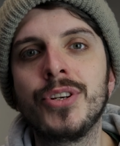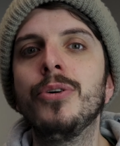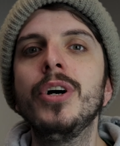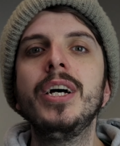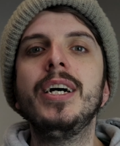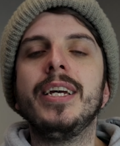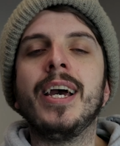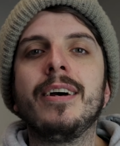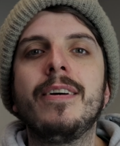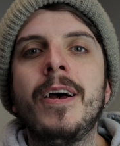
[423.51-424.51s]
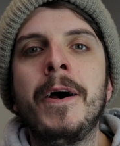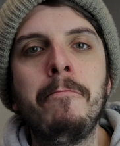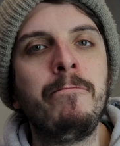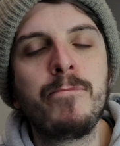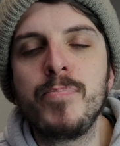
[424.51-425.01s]
So yeah,
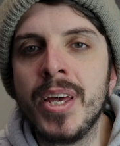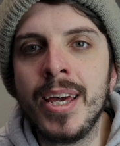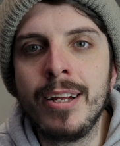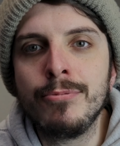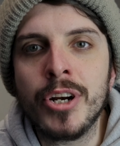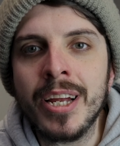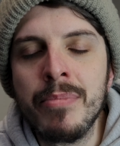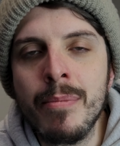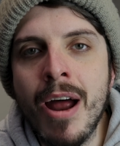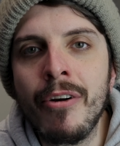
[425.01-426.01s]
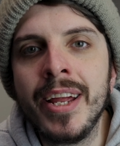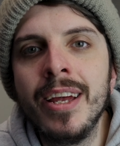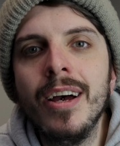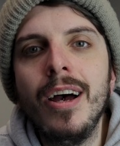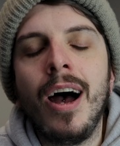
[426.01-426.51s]
um, eat, drink and be
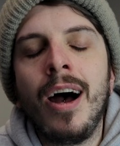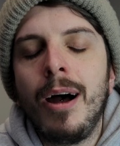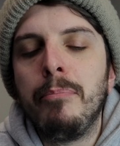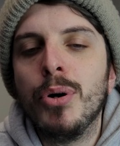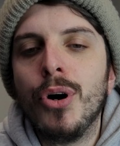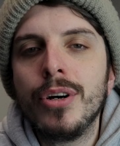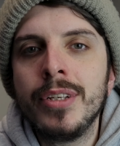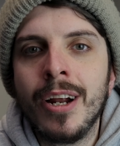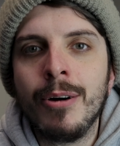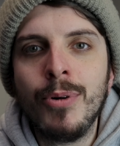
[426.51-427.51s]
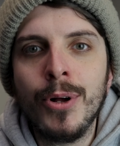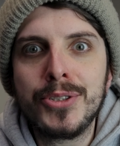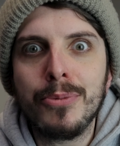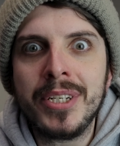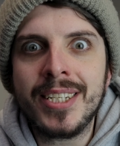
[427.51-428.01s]
merry, uh, but you know,
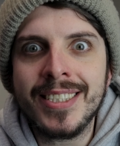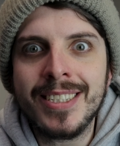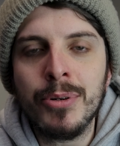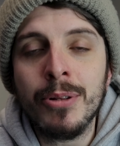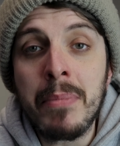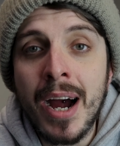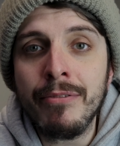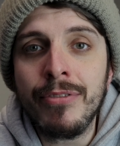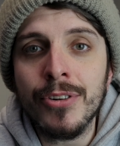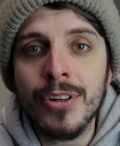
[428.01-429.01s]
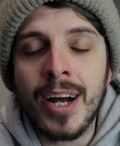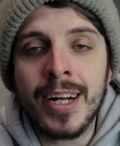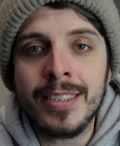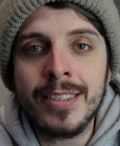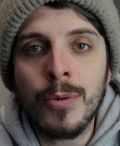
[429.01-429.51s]
also be sensible and mindful
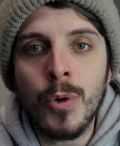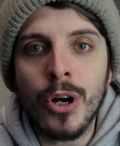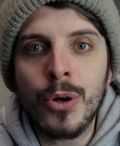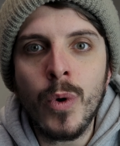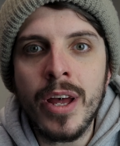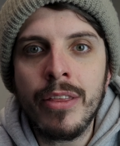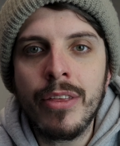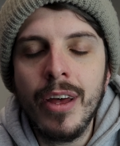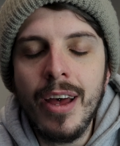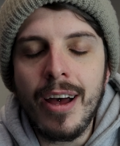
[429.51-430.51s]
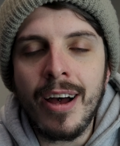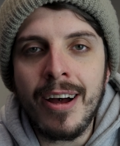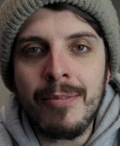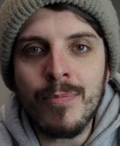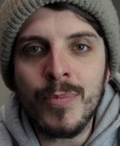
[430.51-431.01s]
and work with
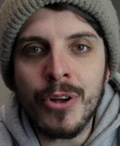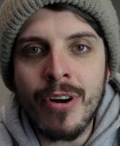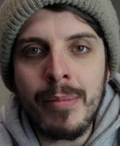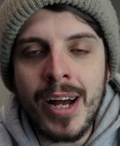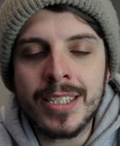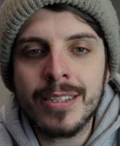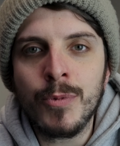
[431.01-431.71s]
um, your M S.